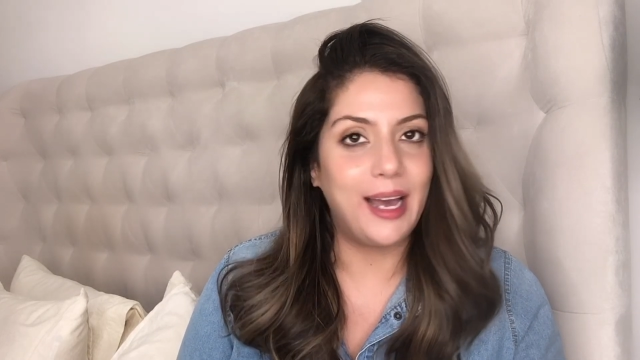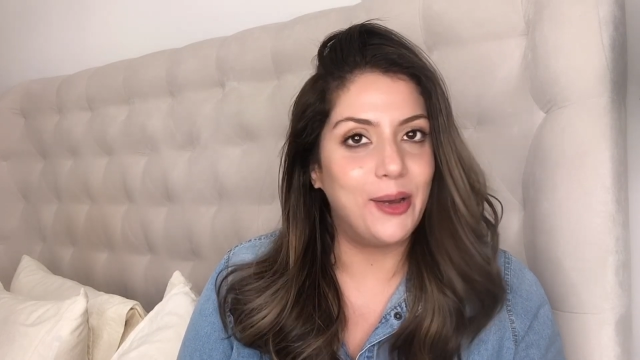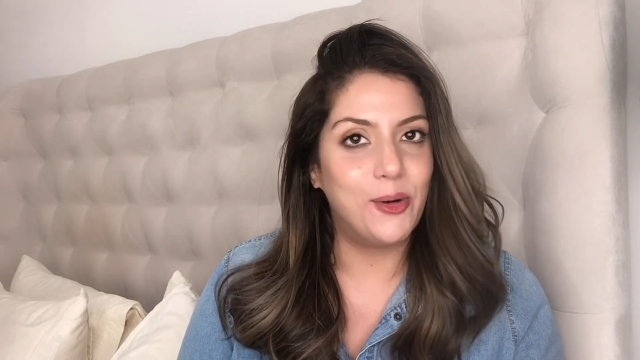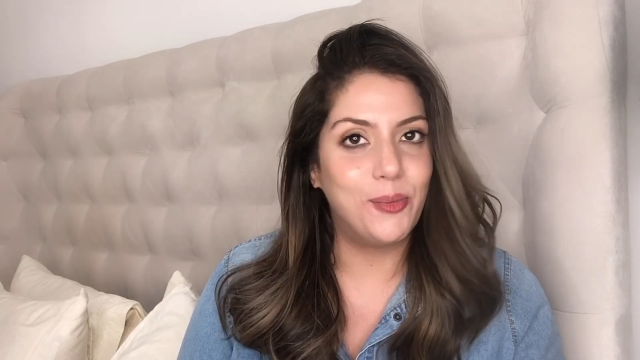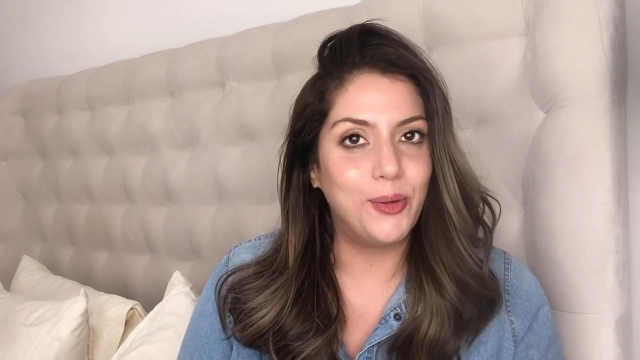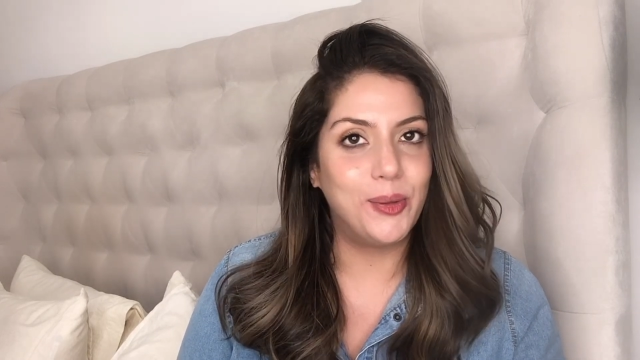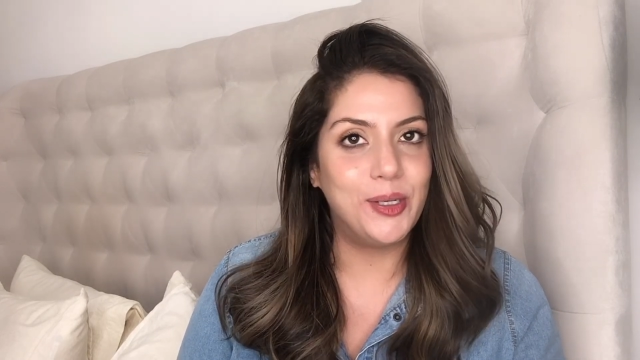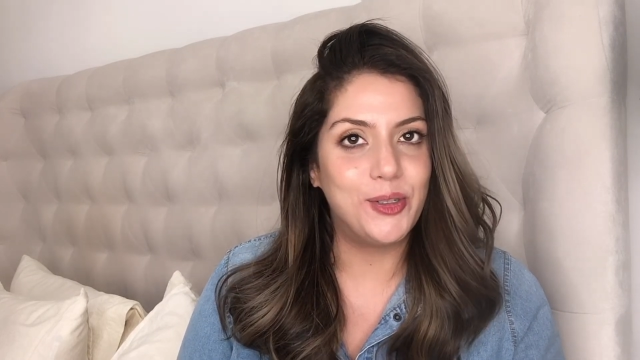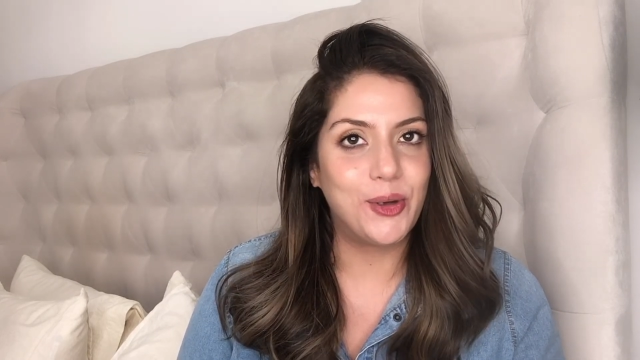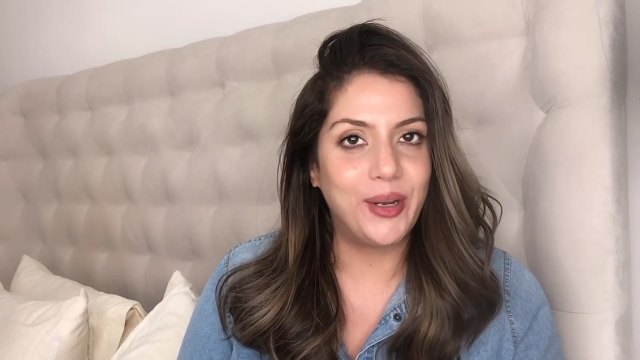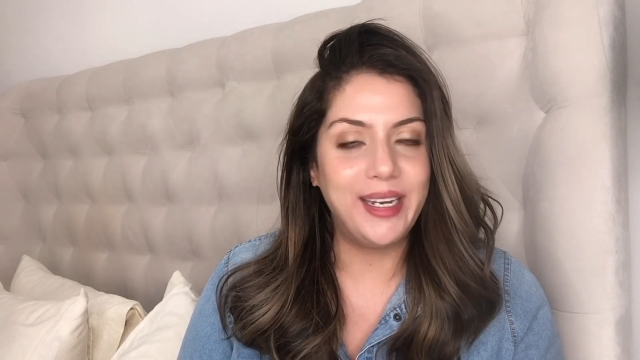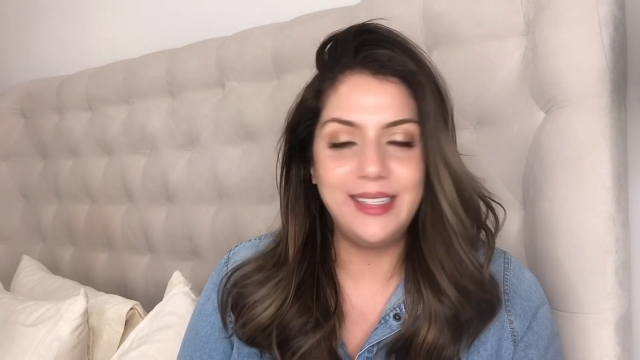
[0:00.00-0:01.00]
I hope you
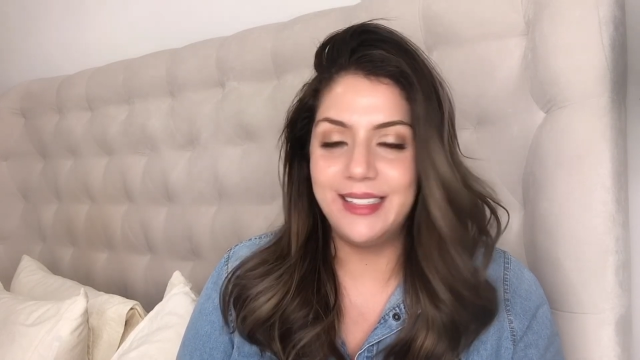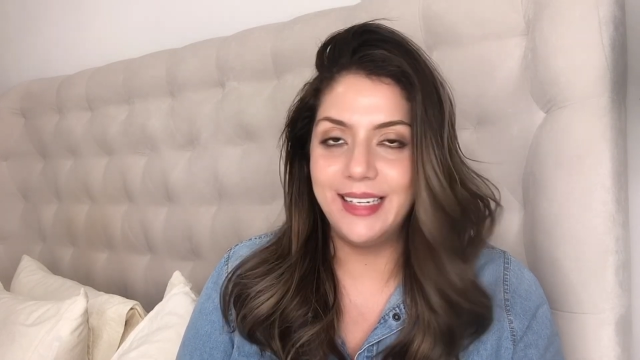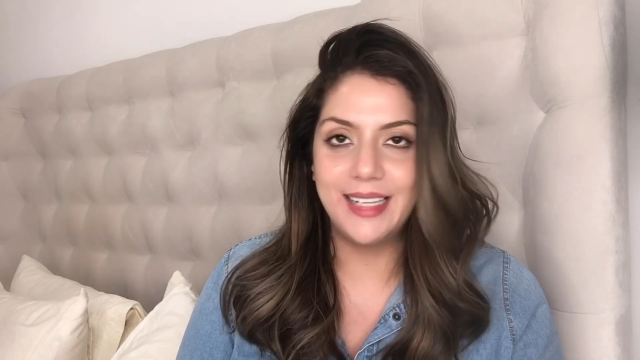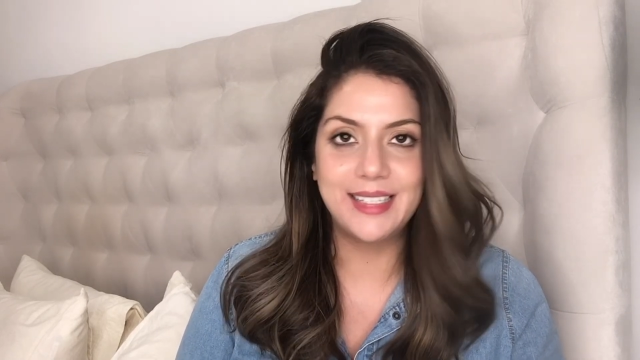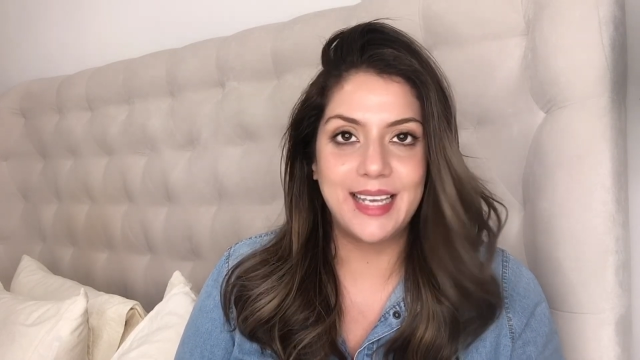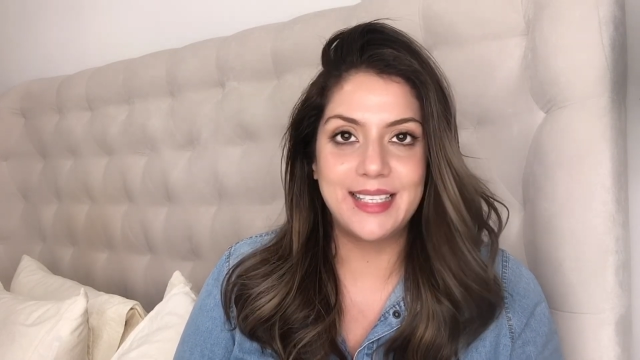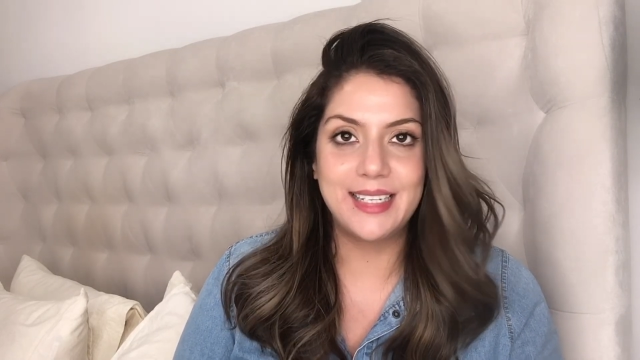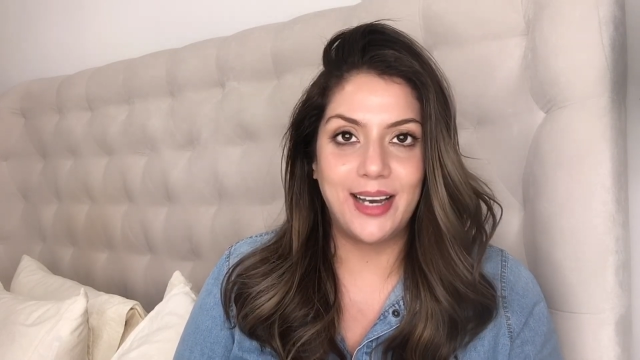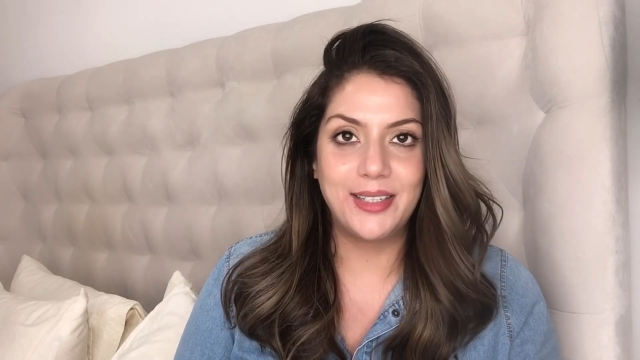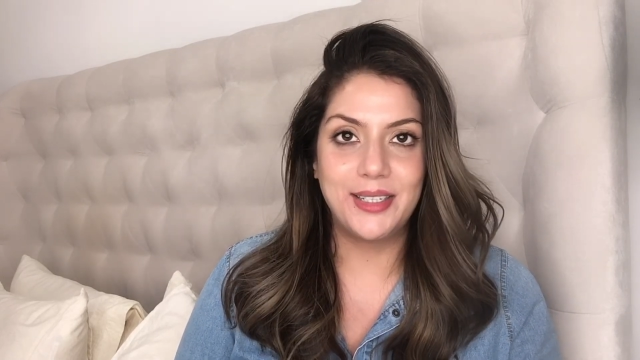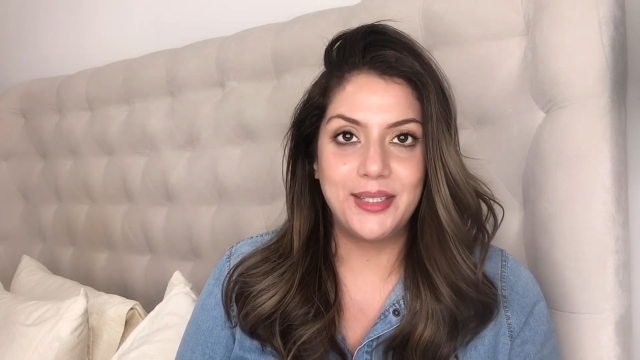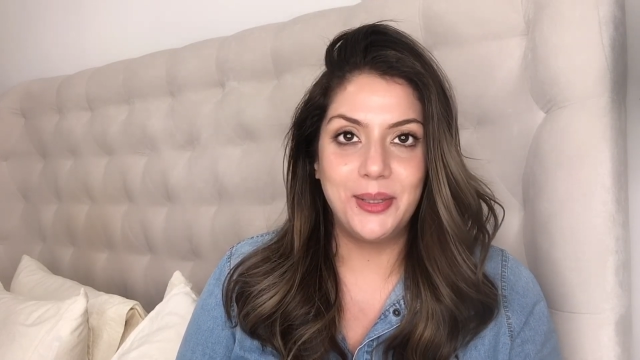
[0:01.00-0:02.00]
enjoy it. Let's get
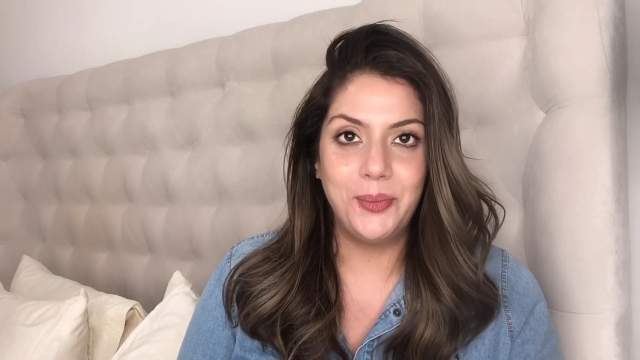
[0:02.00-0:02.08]
started.